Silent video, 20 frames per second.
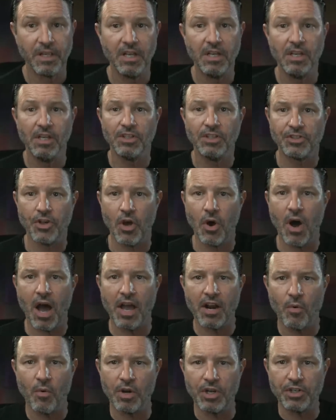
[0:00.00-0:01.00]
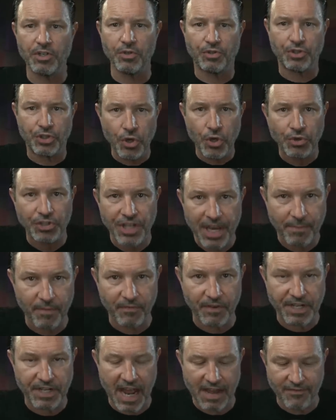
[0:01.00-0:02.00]
So I don't want to do too deep of a
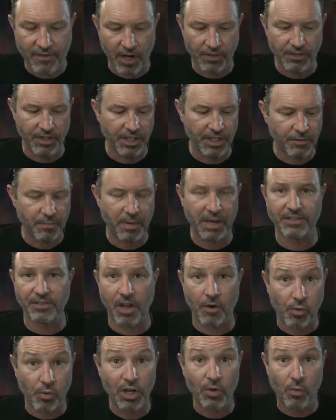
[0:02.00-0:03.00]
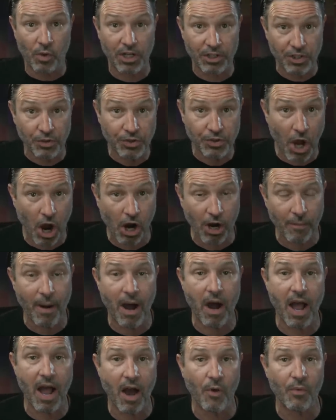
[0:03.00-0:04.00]
dive on this because I really want to do talk
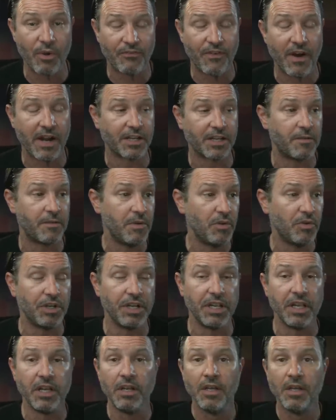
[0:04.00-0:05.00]
about how we find community.